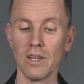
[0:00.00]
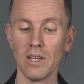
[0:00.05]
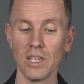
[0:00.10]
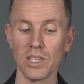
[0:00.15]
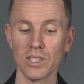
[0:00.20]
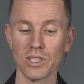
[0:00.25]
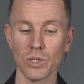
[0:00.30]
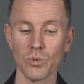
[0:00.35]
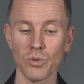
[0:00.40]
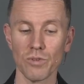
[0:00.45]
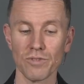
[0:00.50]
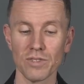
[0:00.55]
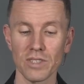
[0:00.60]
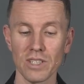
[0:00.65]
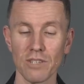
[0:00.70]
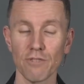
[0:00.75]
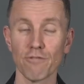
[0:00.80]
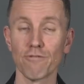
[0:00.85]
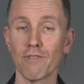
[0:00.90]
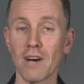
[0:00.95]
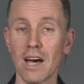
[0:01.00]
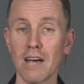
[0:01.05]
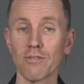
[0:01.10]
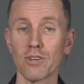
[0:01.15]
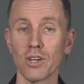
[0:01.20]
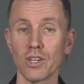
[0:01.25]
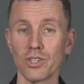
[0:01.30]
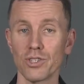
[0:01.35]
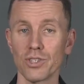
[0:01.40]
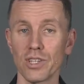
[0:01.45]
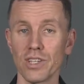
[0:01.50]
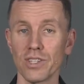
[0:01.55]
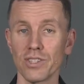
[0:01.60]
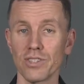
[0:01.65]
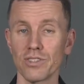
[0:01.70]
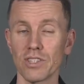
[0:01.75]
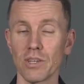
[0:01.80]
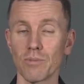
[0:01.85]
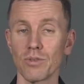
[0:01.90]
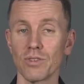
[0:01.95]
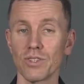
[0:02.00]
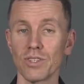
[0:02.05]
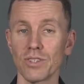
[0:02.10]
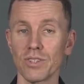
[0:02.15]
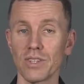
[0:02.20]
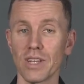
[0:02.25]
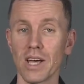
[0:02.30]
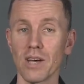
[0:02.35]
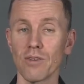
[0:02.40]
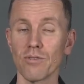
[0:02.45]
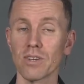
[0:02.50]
So we've seen 5 conjugations up until now: